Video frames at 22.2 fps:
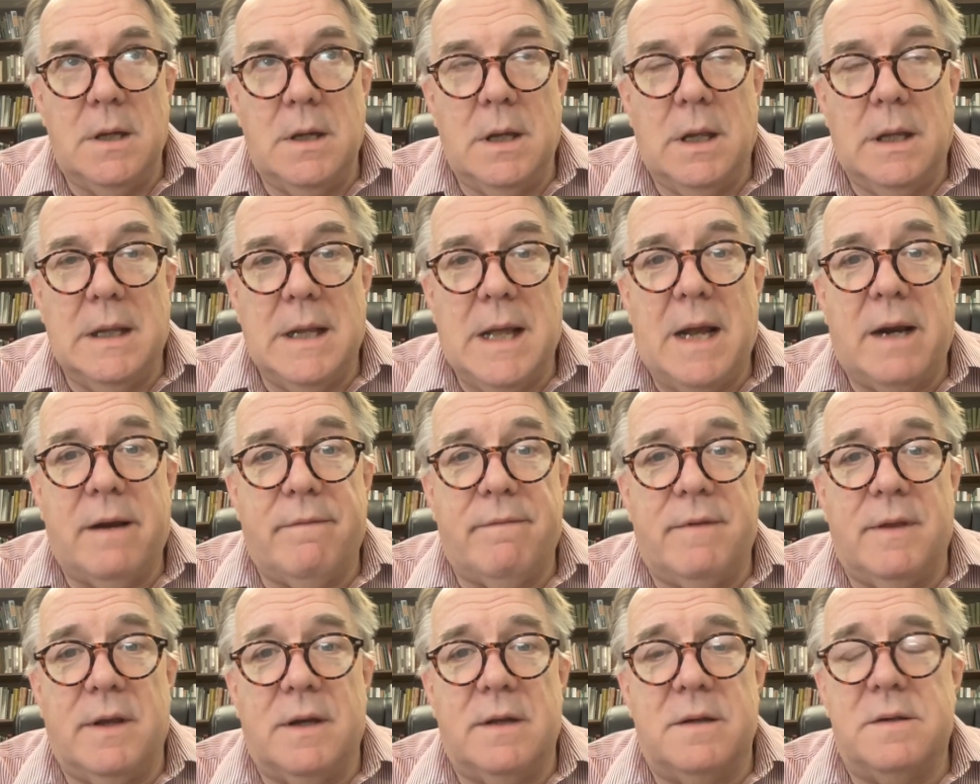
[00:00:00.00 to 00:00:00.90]
a lot of
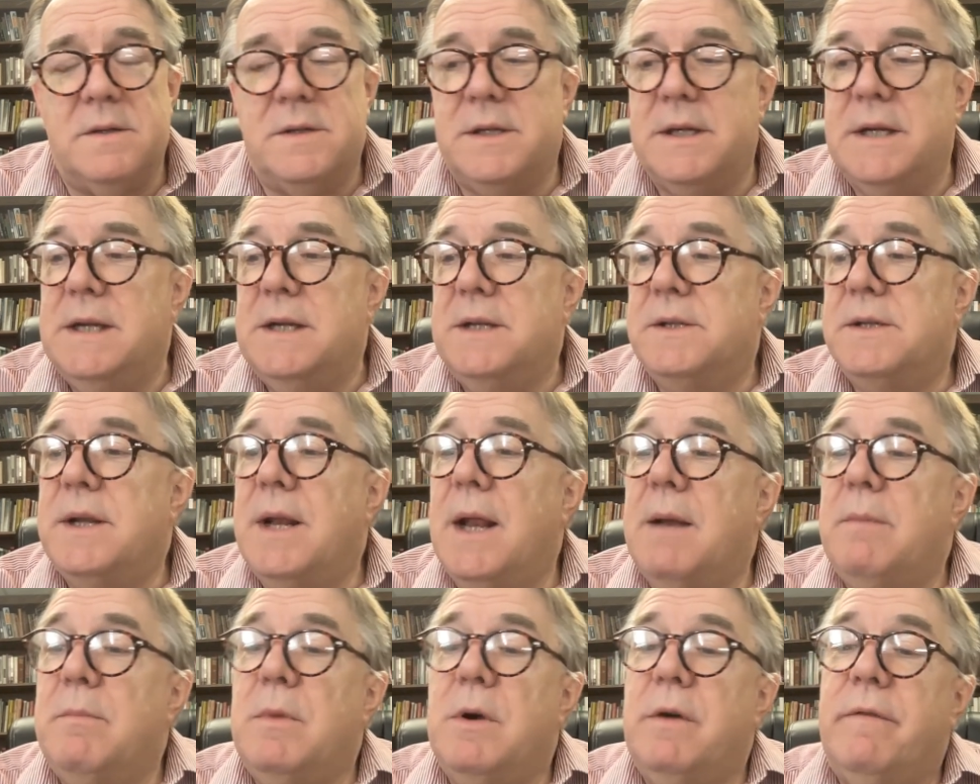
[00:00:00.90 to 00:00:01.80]
the scenes in
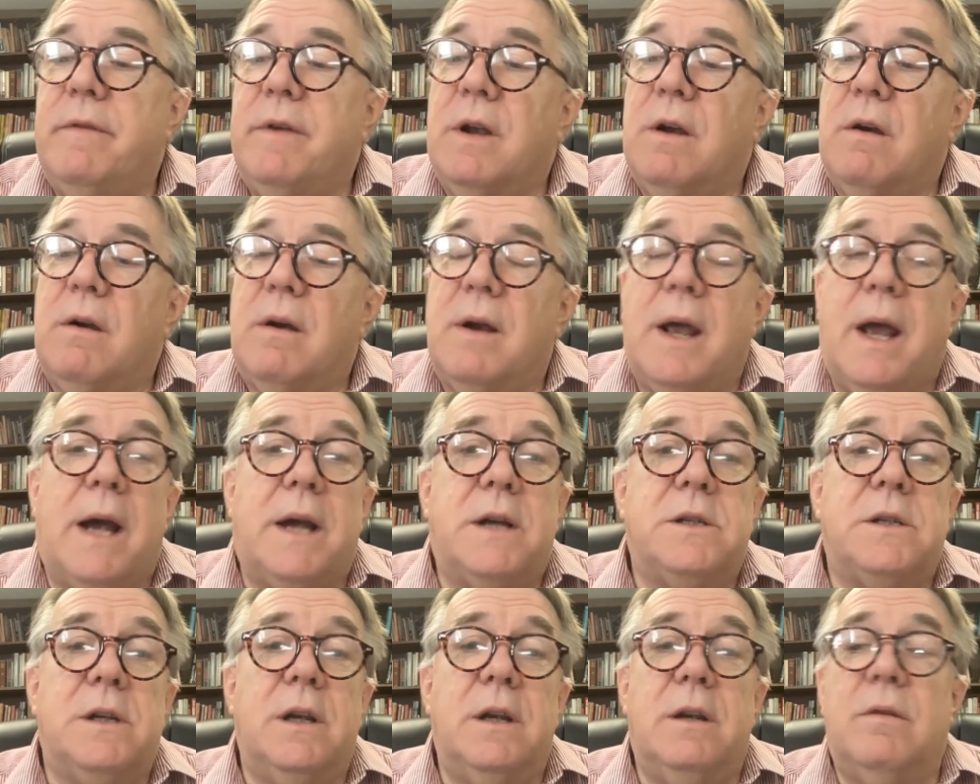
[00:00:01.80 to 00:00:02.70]
that movie are
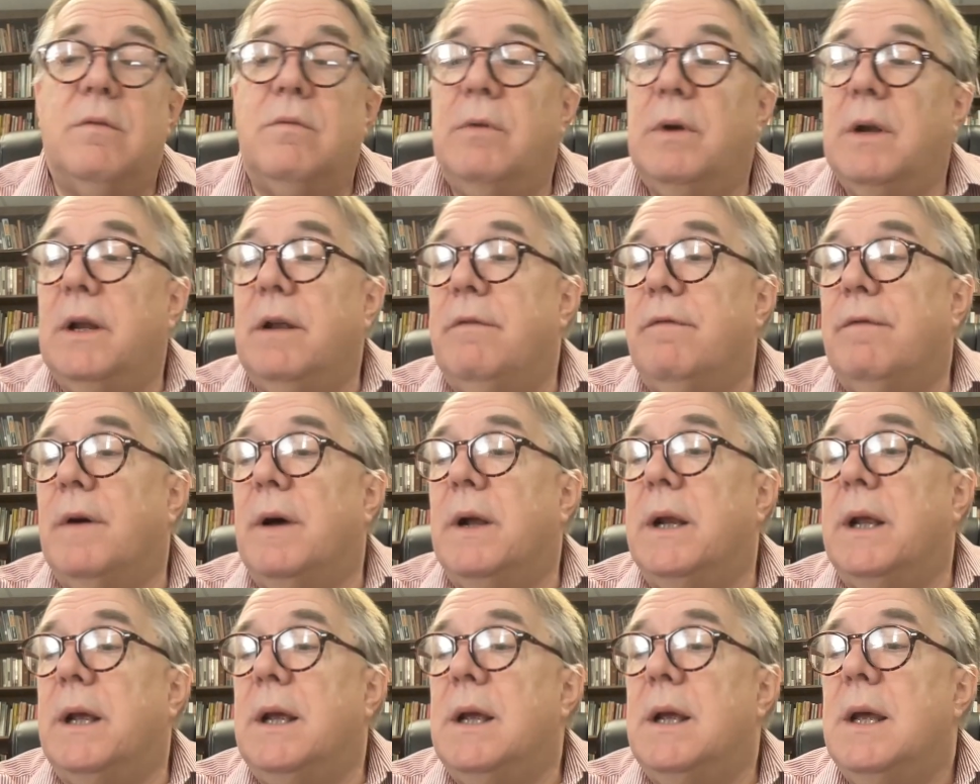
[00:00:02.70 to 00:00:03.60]
actually really
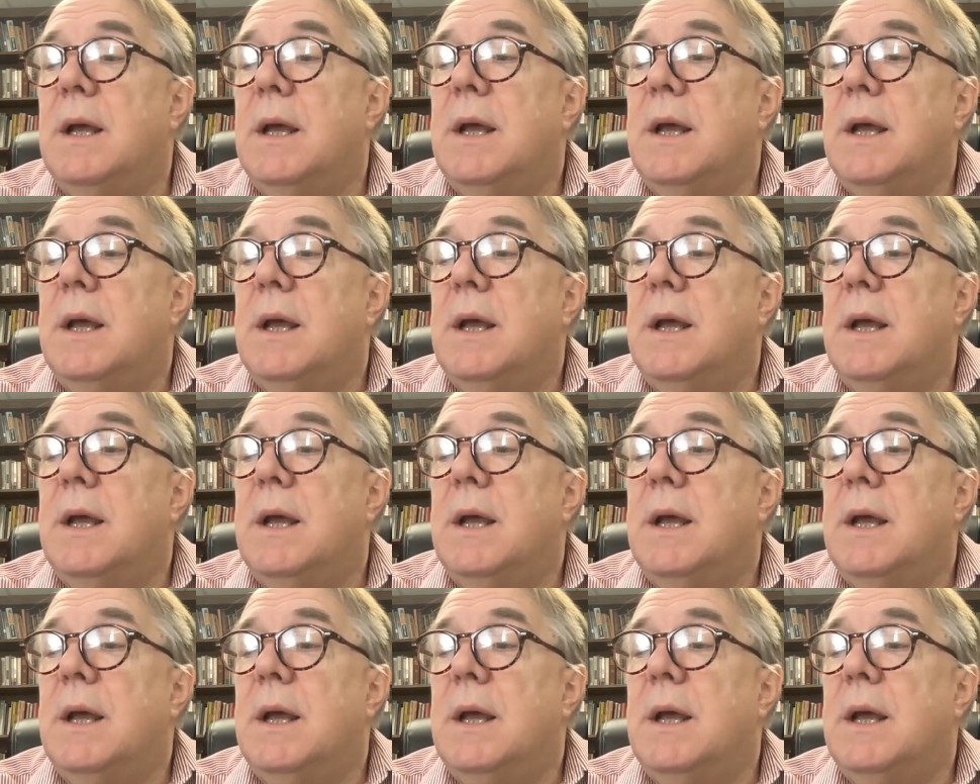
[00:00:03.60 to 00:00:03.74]
funny.